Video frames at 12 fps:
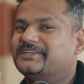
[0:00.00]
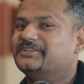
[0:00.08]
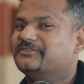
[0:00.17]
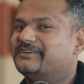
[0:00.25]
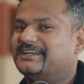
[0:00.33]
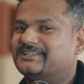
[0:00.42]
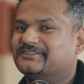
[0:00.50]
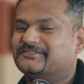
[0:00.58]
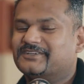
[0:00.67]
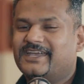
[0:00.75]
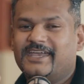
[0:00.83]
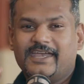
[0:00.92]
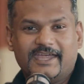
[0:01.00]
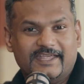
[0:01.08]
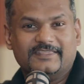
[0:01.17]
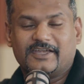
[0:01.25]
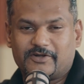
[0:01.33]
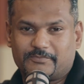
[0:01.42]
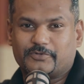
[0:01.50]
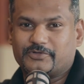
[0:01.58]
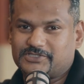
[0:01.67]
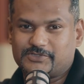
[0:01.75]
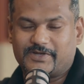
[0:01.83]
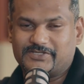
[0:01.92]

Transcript: innovative in their approach to